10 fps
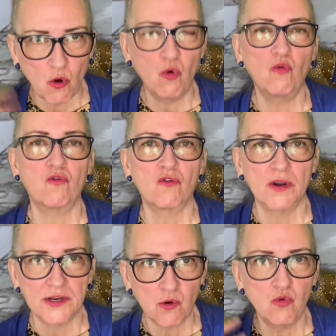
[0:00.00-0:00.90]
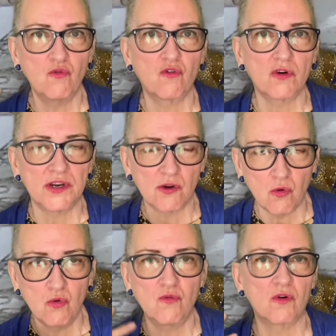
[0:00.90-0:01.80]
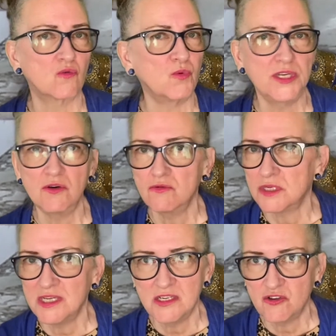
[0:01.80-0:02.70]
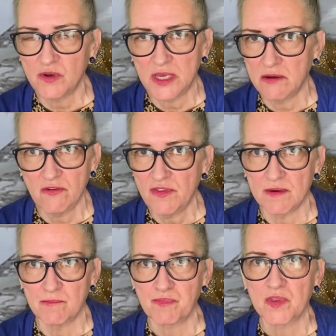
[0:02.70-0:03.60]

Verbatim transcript: over and over and over, we don't need to hear them